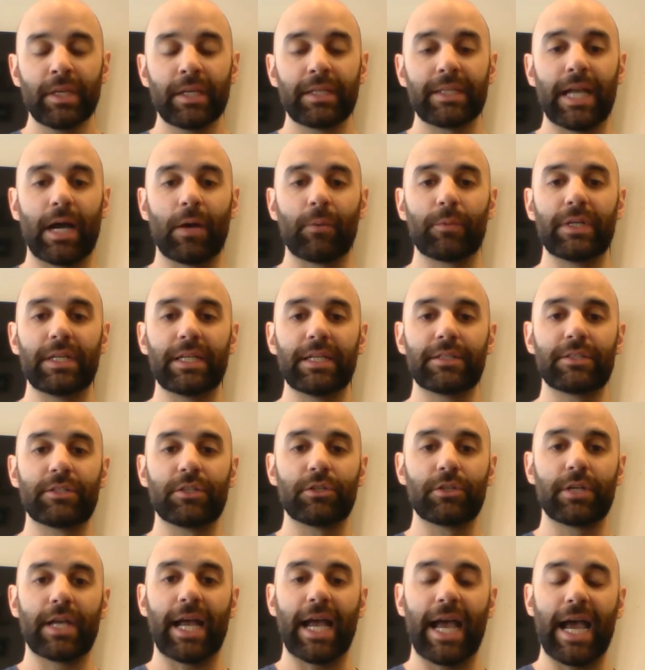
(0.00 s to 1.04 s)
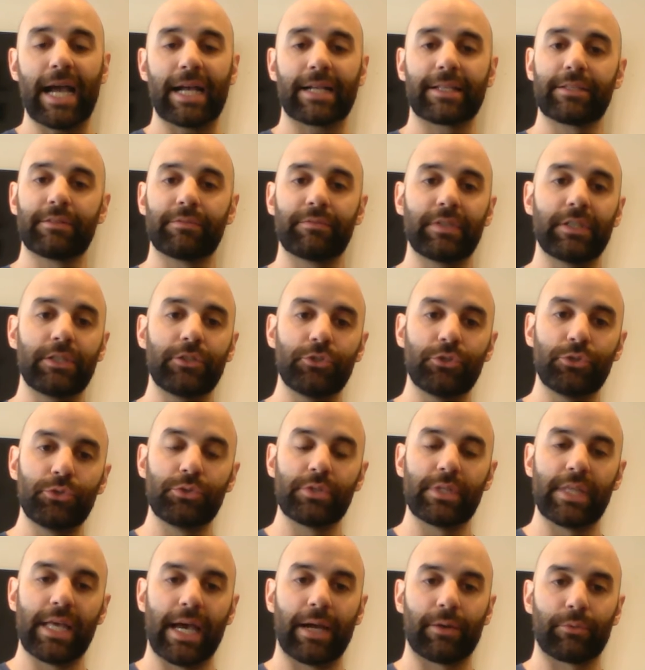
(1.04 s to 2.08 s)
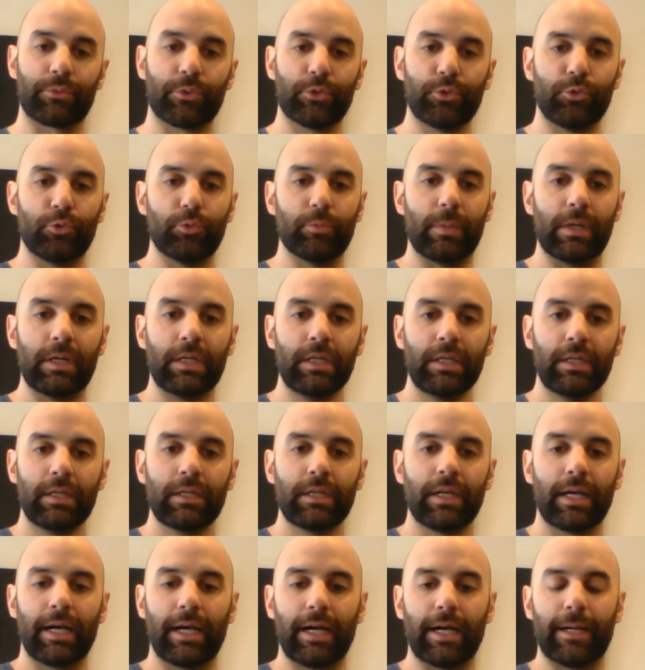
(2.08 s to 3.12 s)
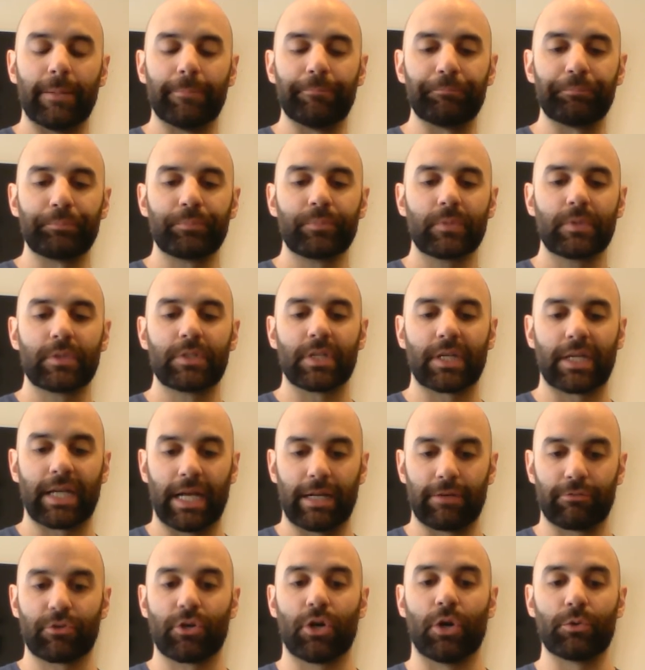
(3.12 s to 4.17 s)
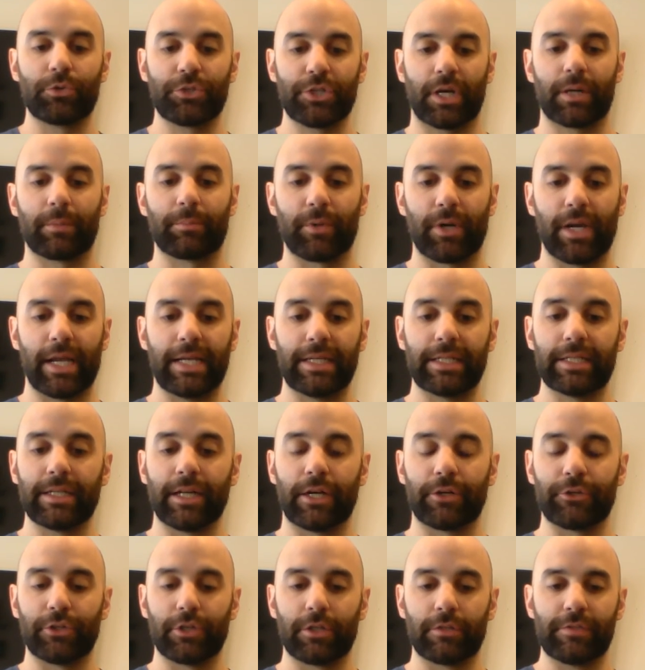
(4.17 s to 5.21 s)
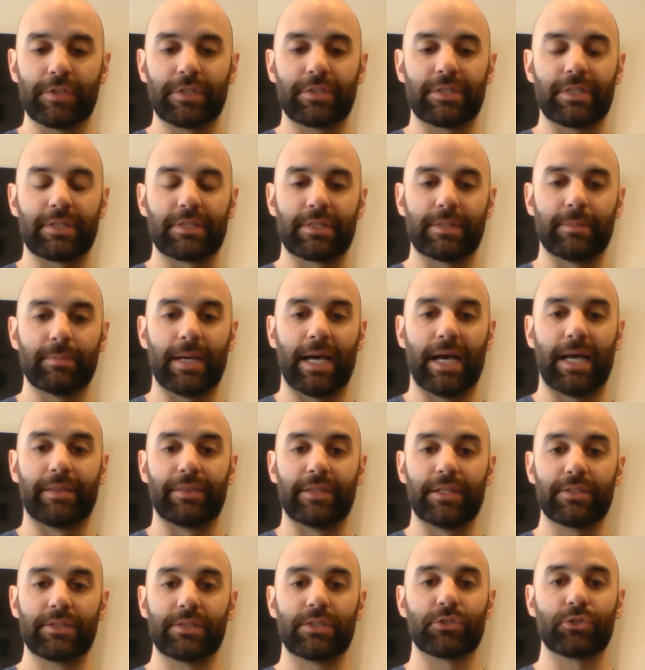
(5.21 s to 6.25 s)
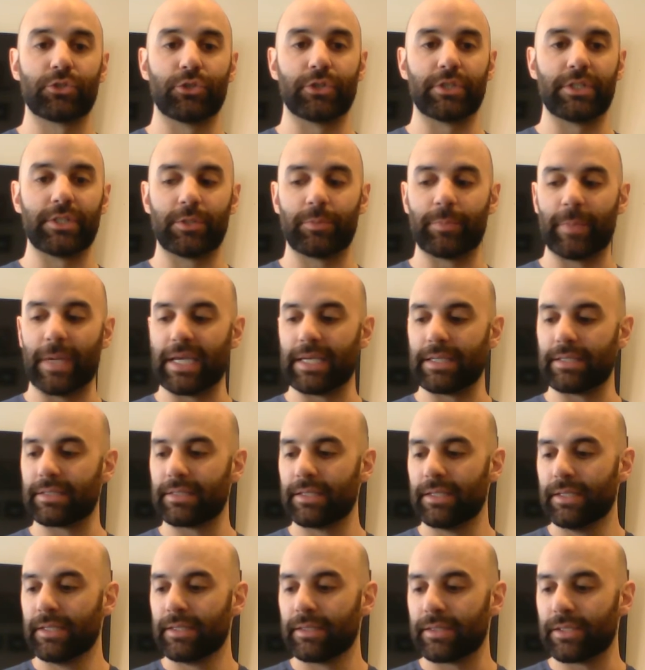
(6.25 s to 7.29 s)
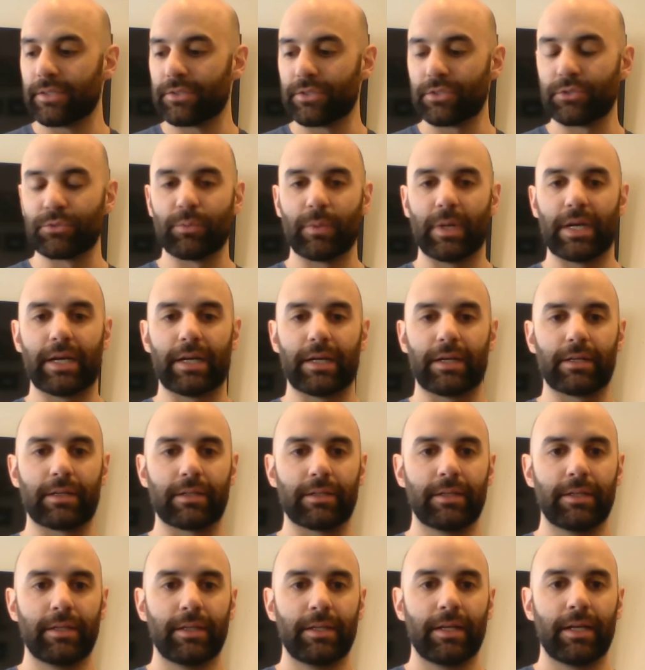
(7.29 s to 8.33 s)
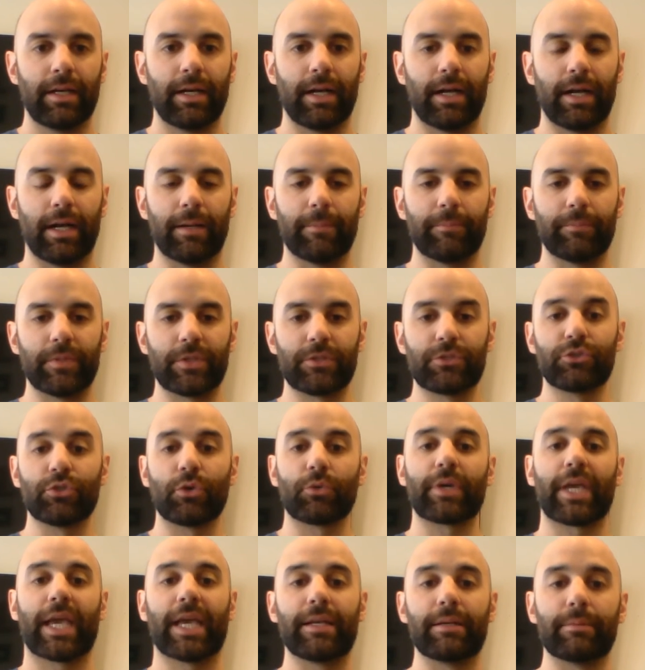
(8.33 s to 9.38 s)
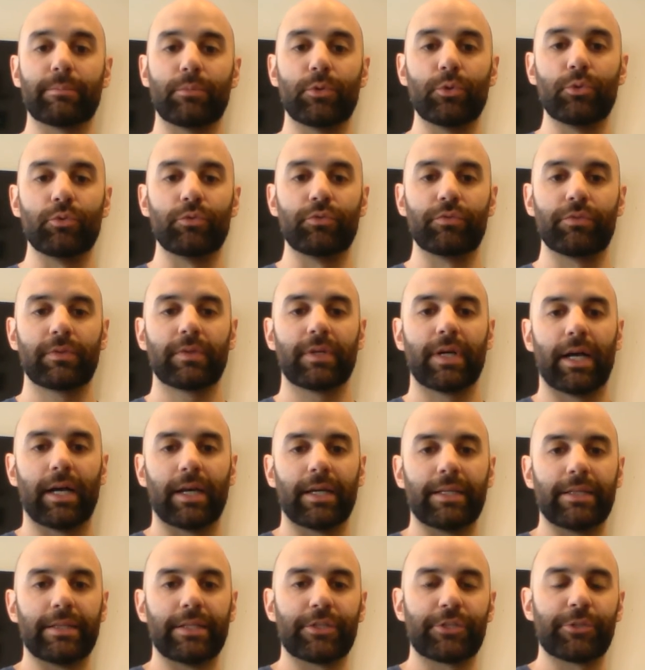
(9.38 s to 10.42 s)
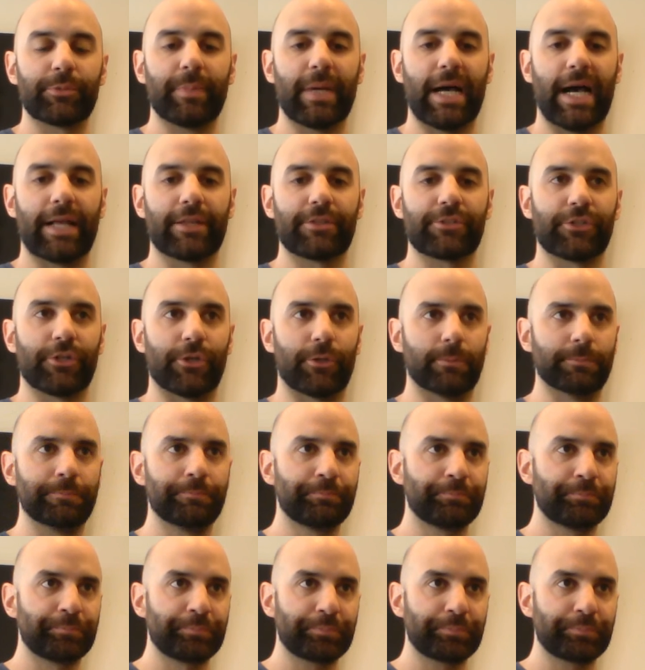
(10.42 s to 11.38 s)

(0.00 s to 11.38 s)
Now we need to actively use that room to kind of coach our brain and our nervous system on, this is good space. This is where this is okay to move in this spot. So